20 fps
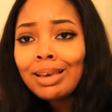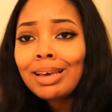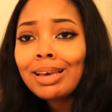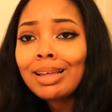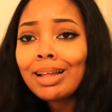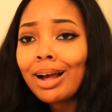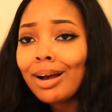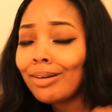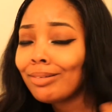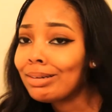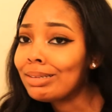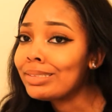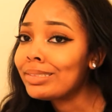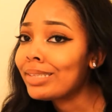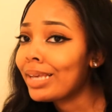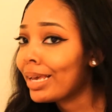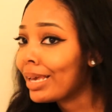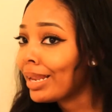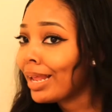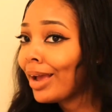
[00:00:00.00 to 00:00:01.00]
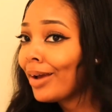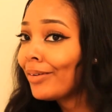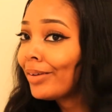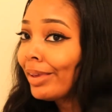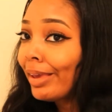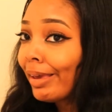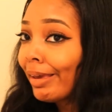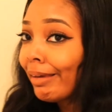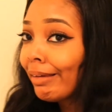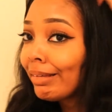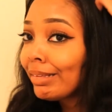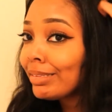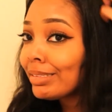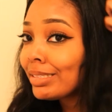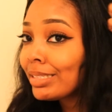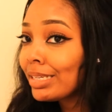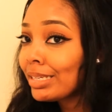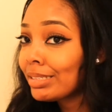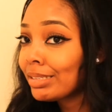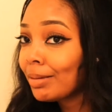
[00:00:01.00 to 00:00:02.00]
I don't wanna take it out yet,
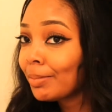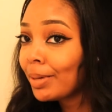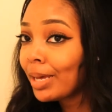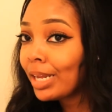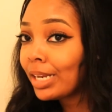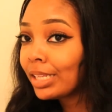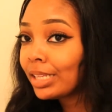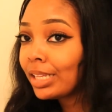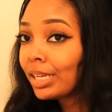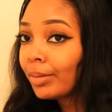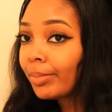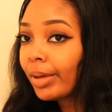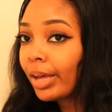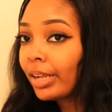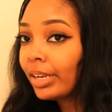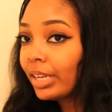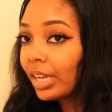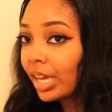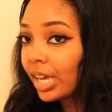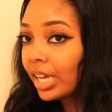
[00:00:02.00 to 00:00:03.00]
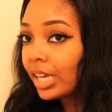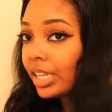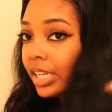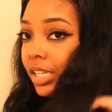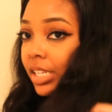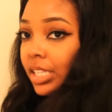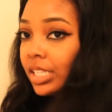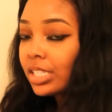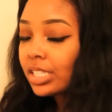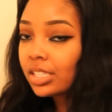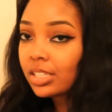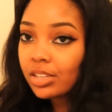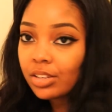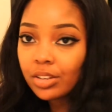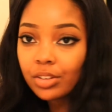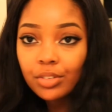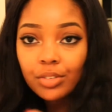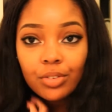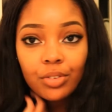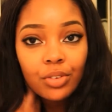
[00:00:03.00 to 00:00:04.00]
cause I'm kinda thinking about dyeing and
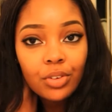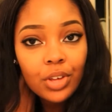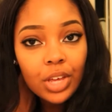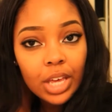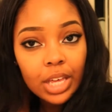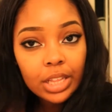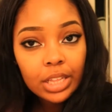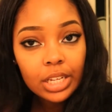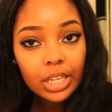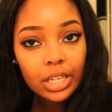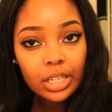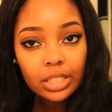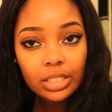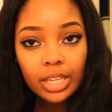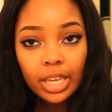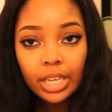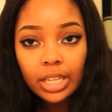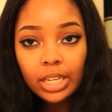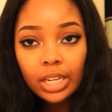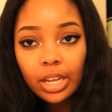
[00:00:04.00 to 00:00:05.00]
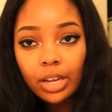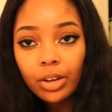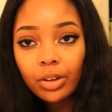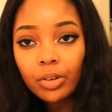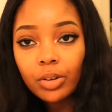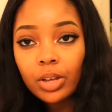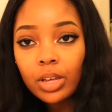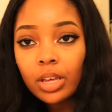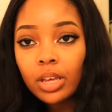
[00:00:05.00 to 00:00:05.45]
stuff and then taking it out.